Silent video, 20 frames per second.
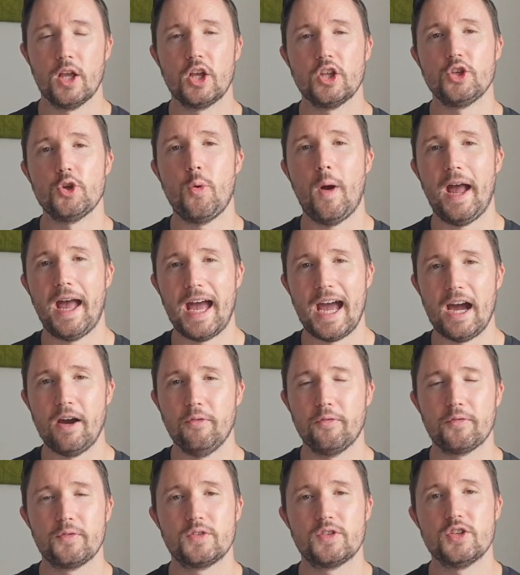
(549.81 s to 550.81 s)
you
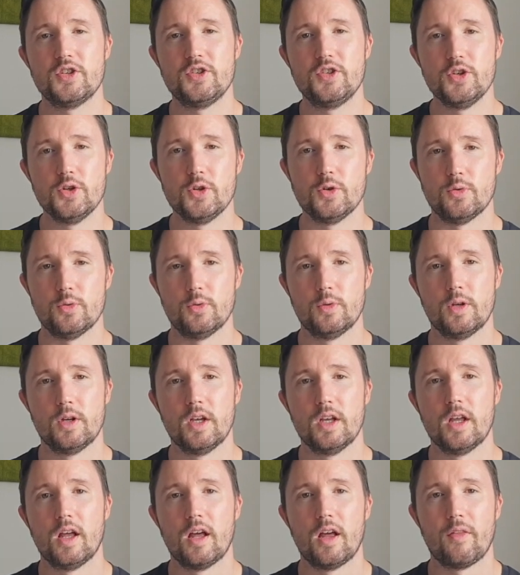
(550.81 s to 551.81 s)
have to do
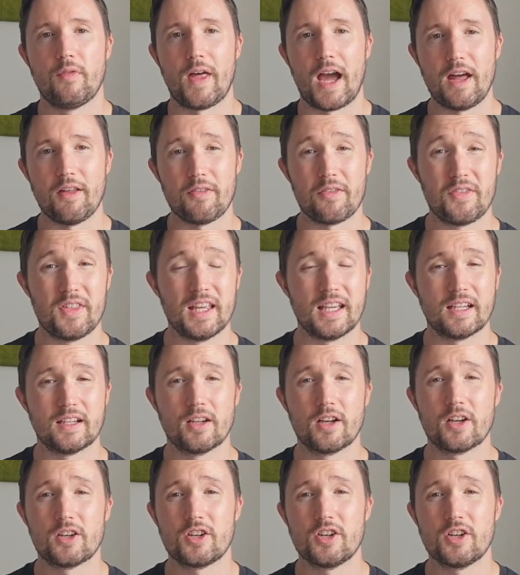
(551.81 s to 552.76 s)
that thing